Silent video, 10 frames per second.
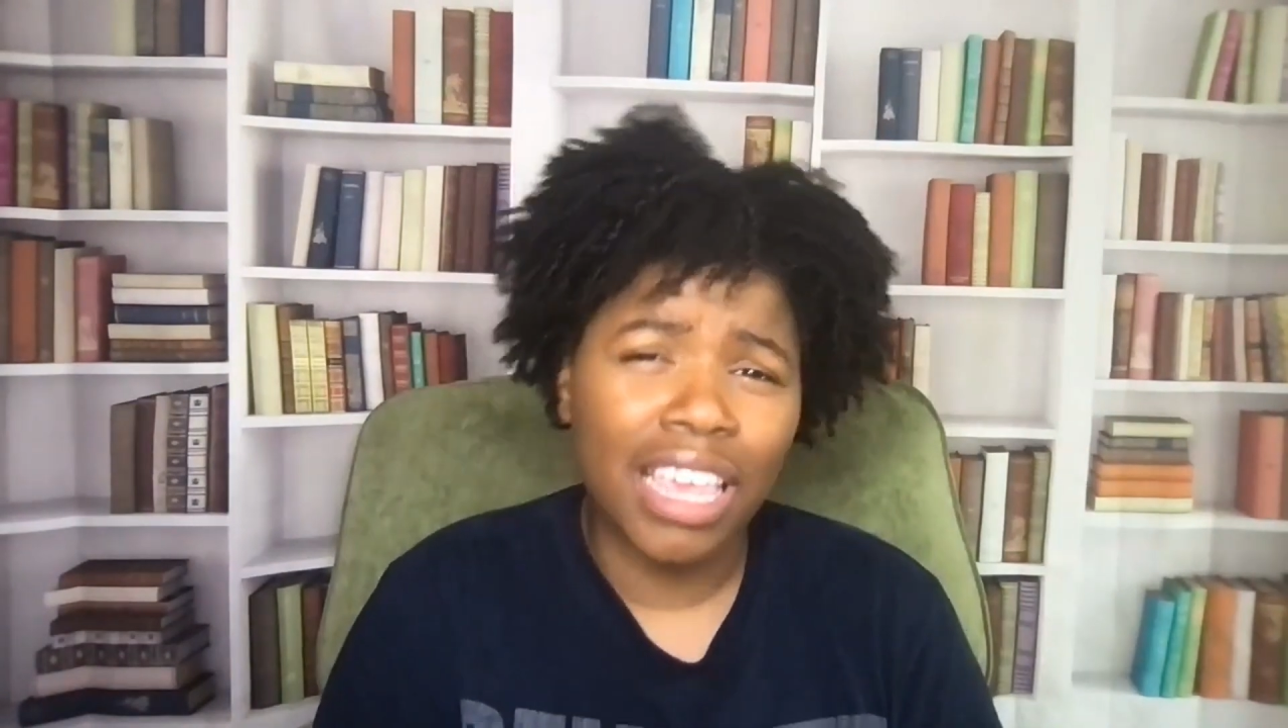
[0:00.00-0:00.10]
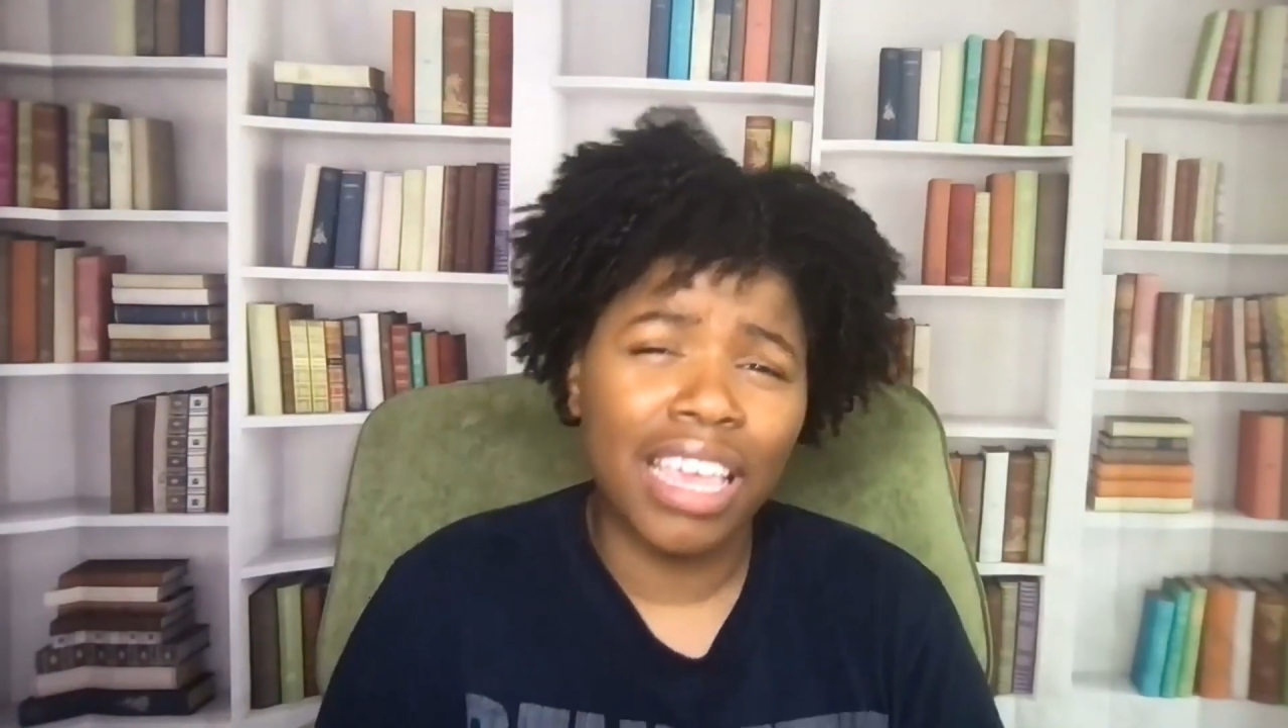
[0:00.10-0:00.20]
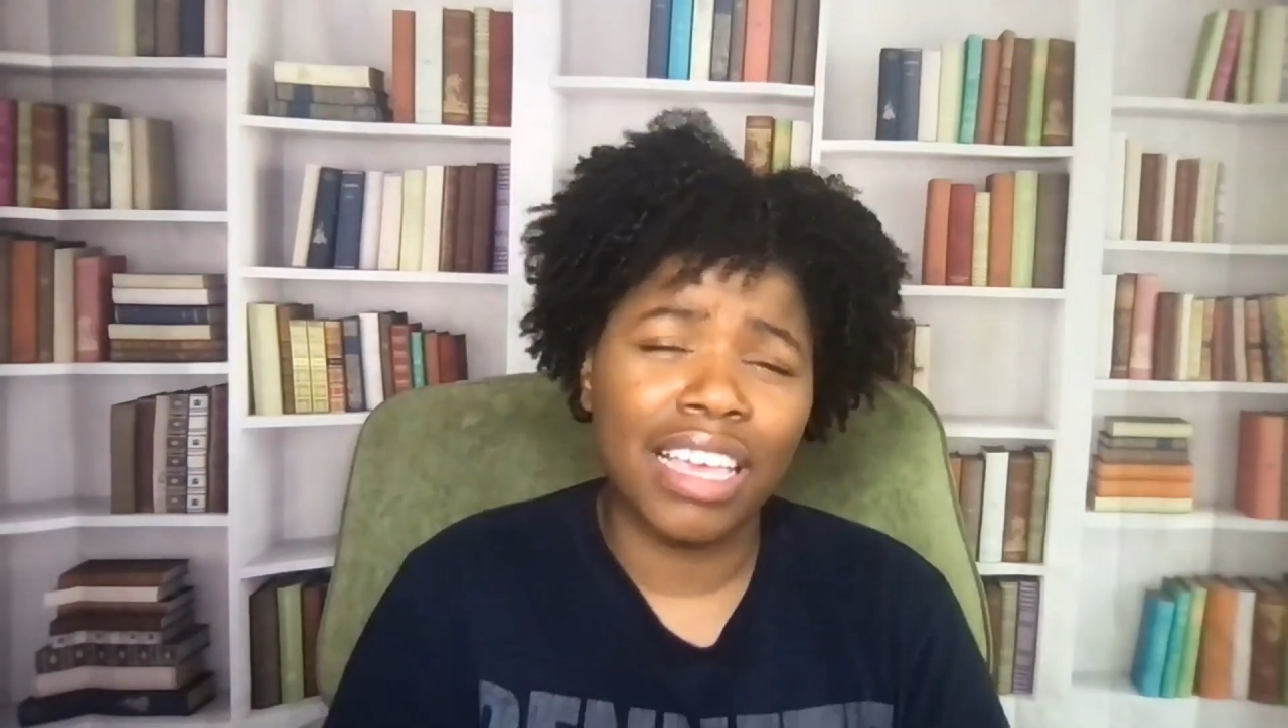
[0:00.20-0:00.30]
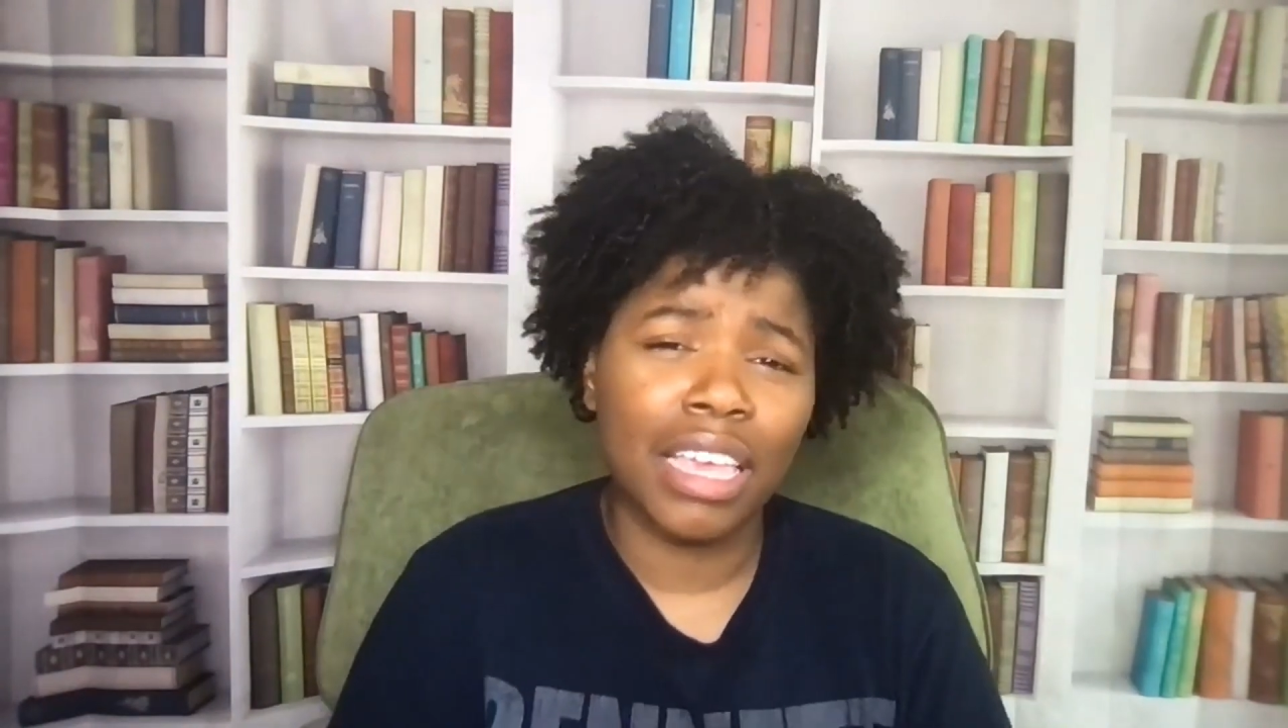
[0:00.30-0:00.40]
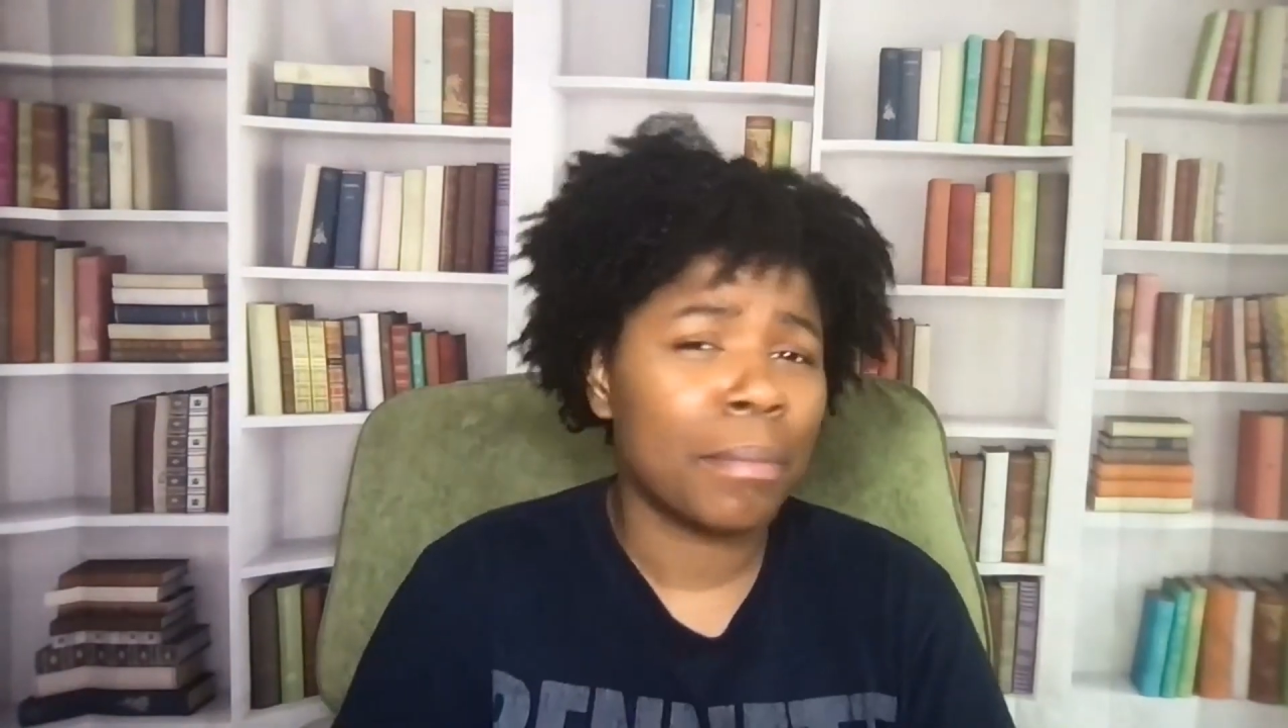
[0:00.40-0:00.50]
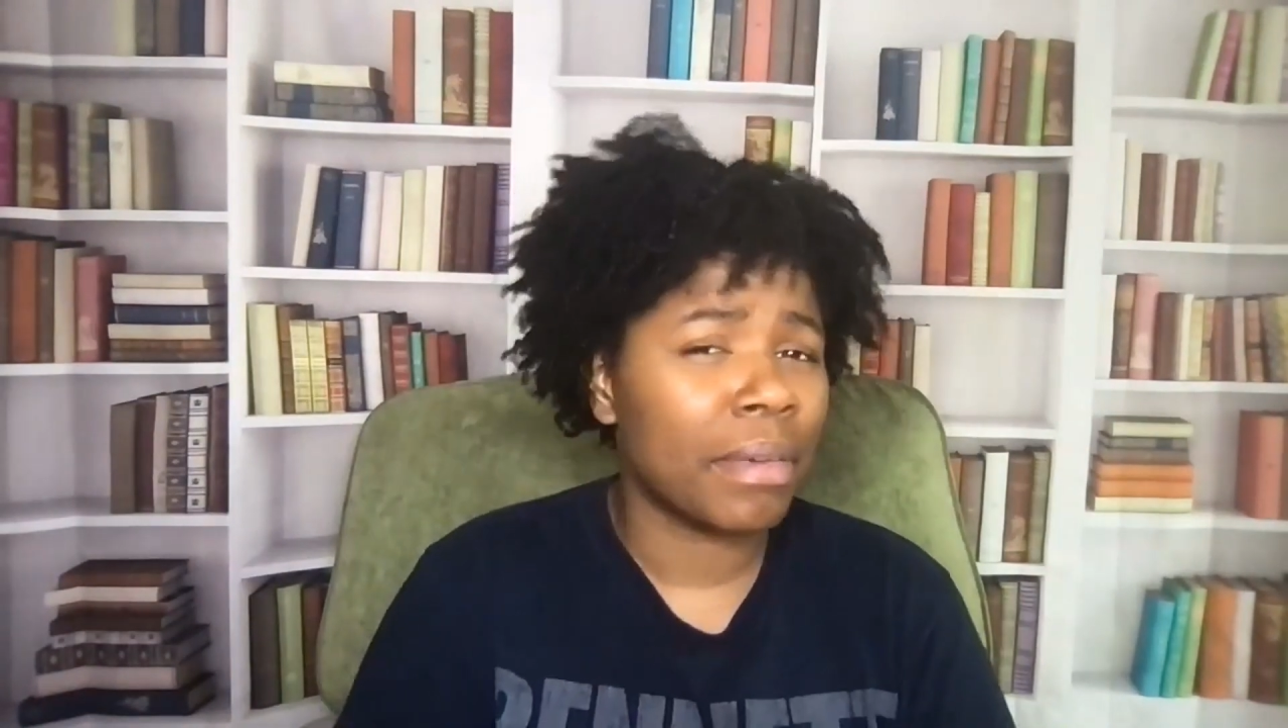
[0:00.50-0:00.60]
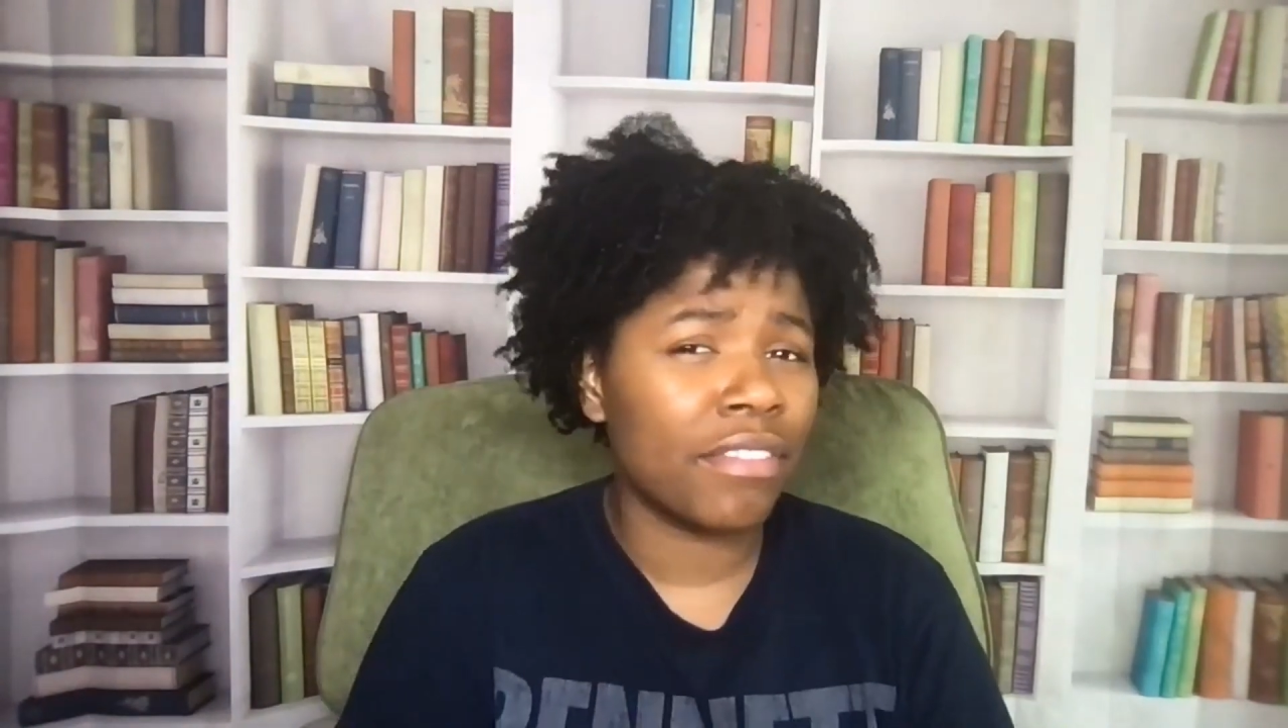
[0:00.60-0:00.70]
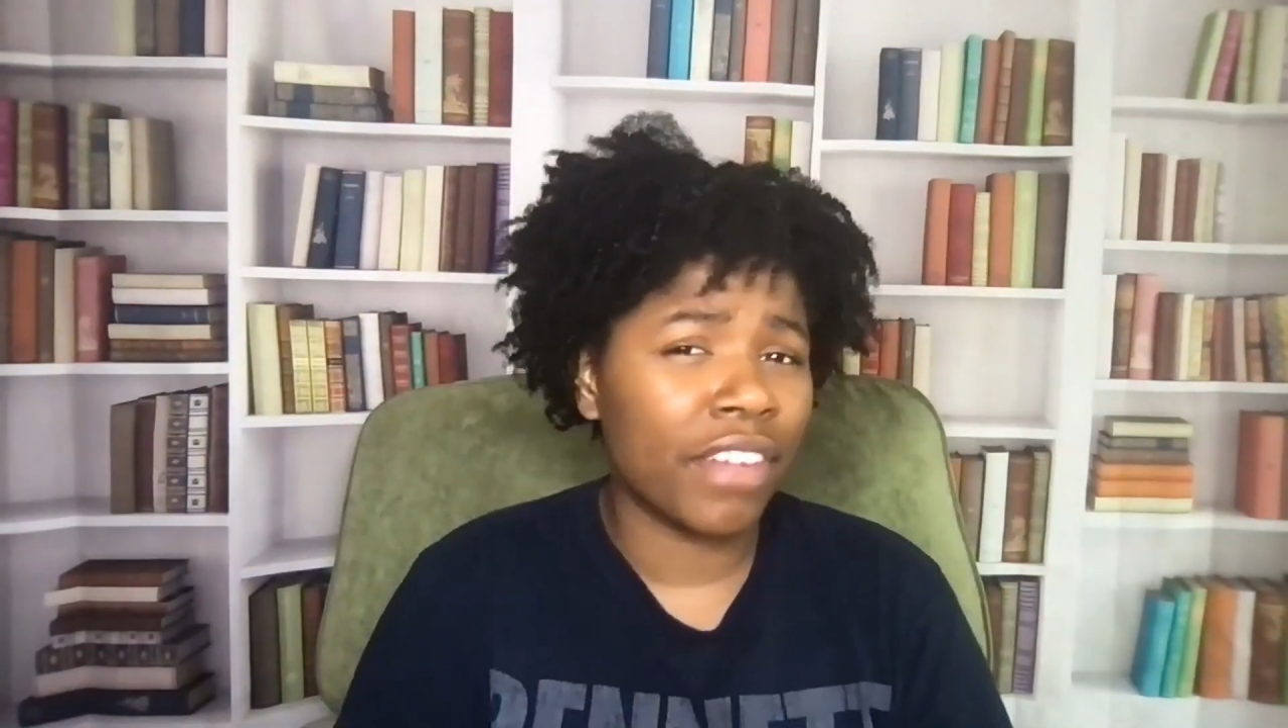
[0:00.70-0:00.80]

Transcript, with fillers: and can be